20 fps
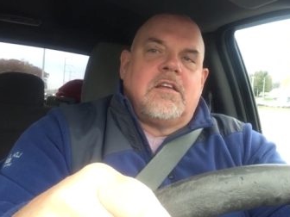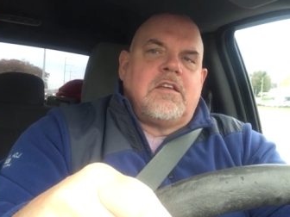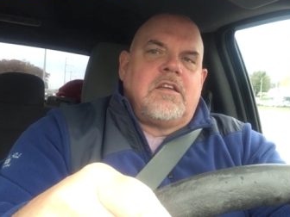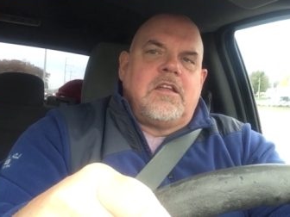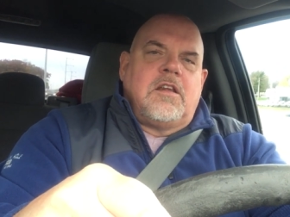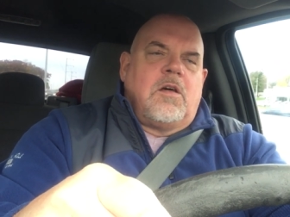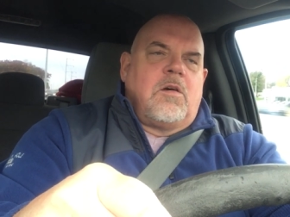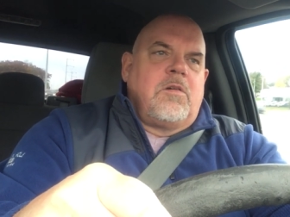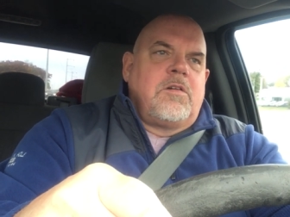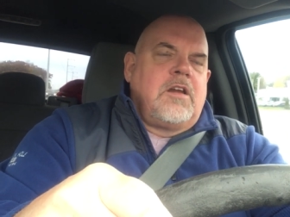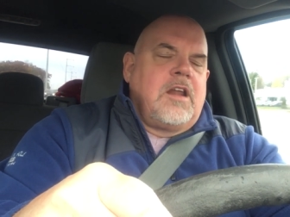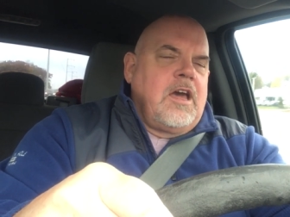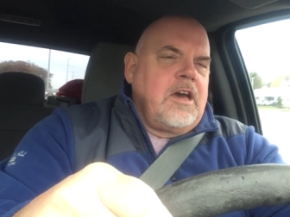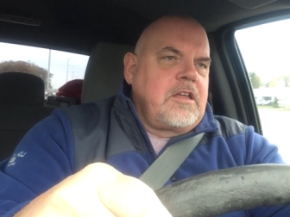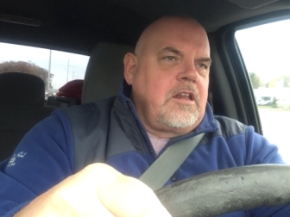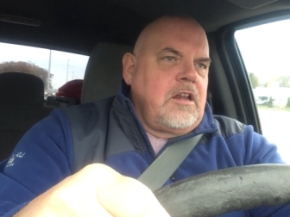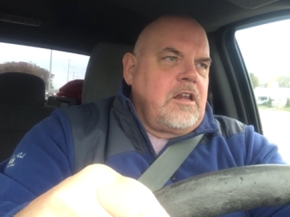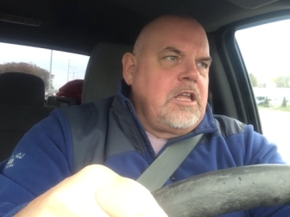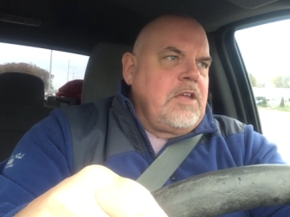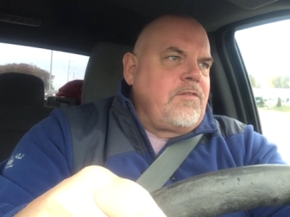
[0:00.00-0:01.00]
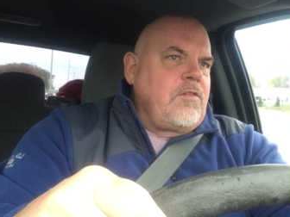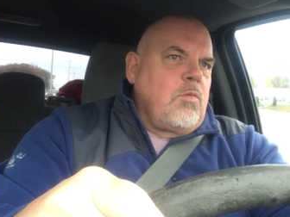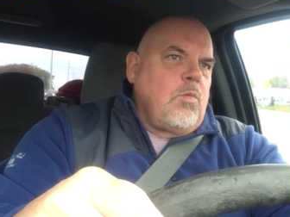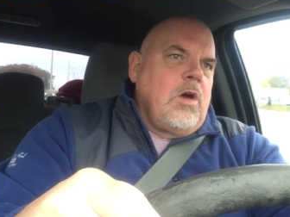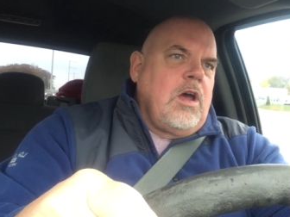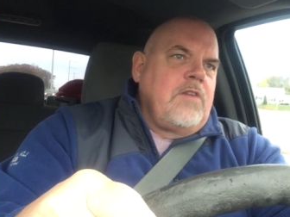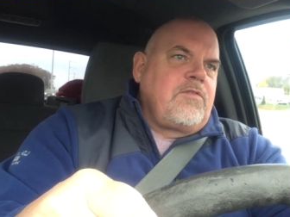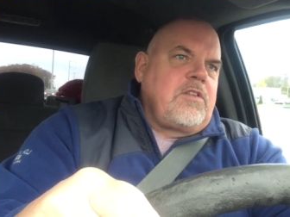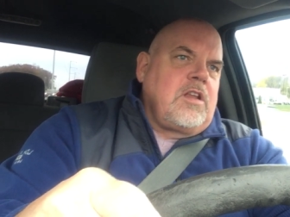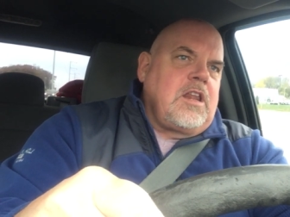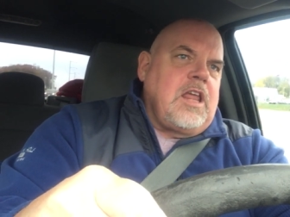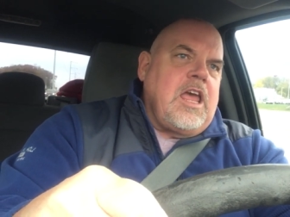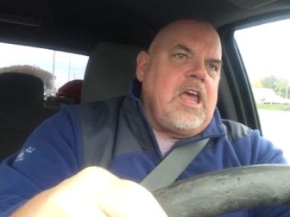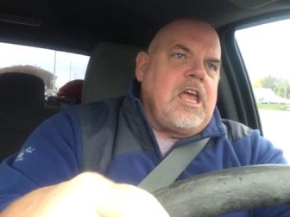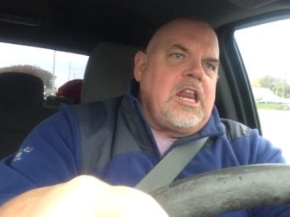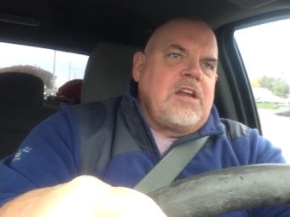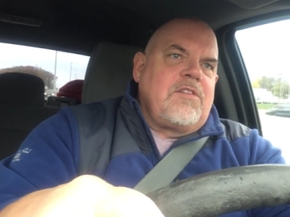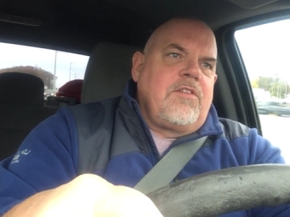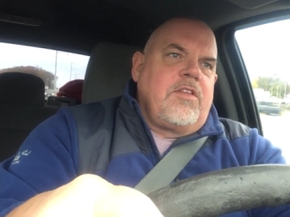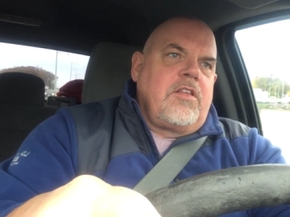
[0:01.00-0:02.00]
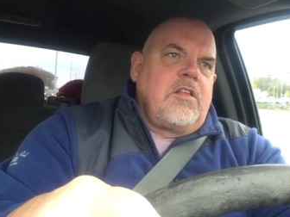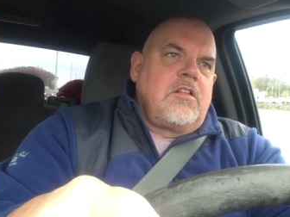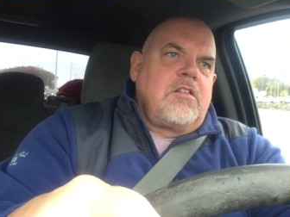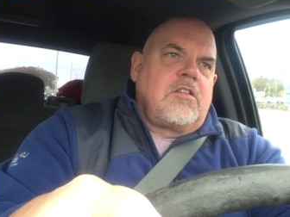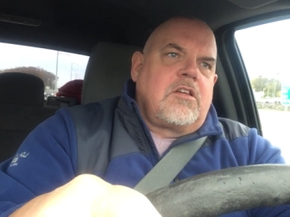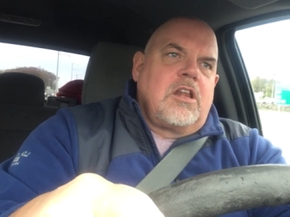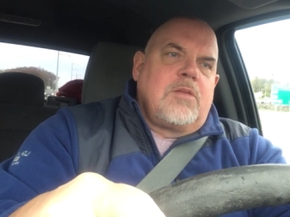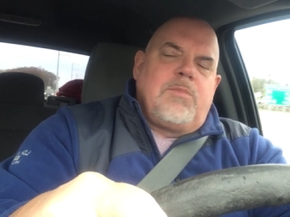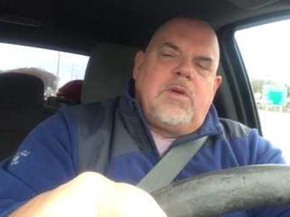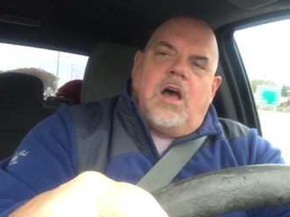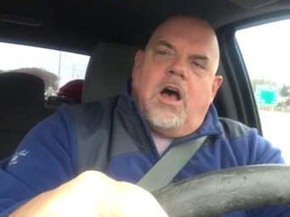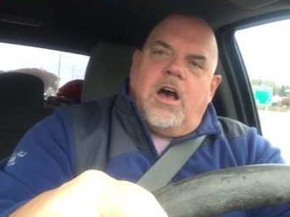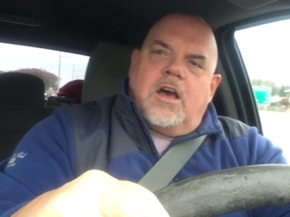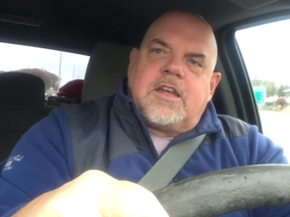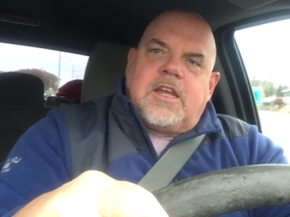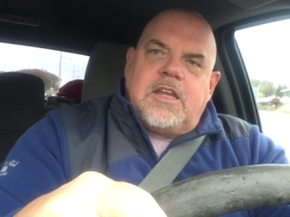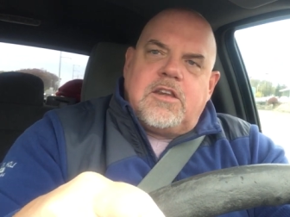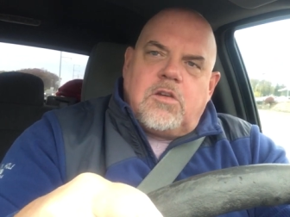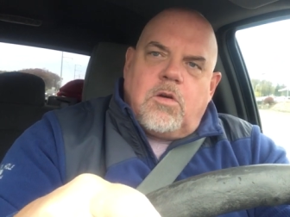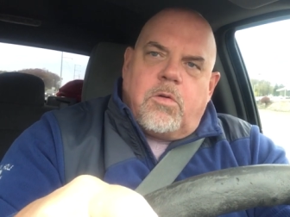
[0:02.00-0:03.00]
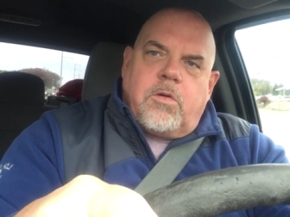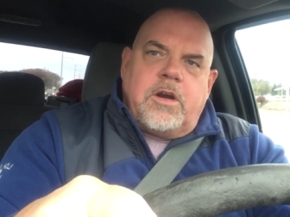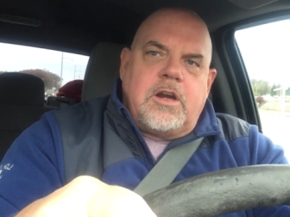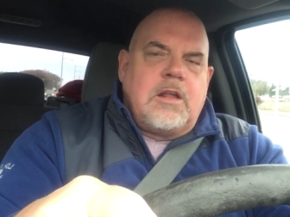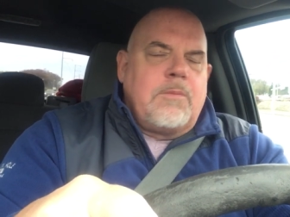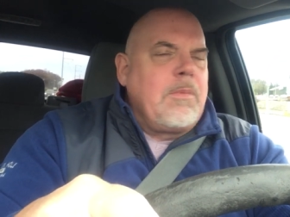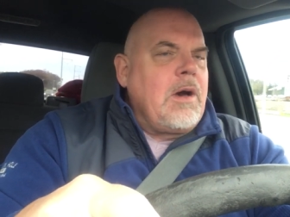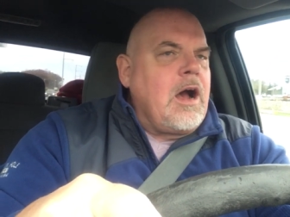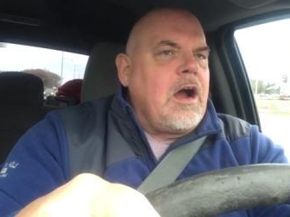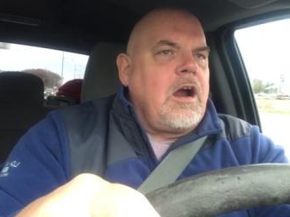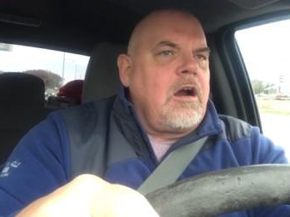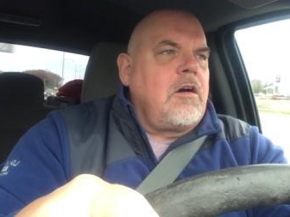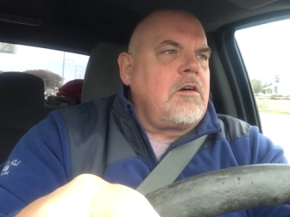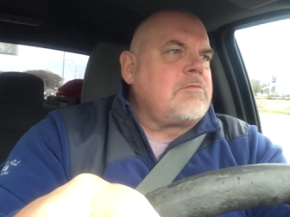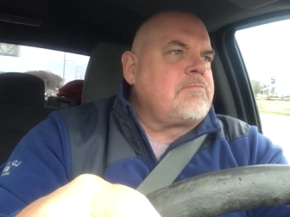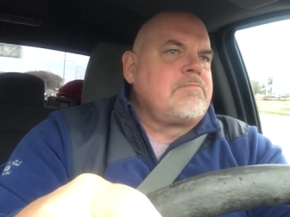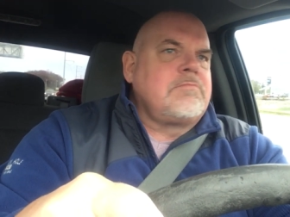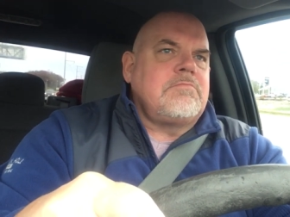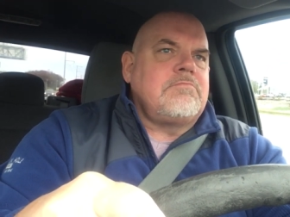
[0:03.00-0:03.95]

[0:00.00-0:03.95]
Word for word: you know, you're not going to leave your wife today and everything's going to be hunky dory tomorrow.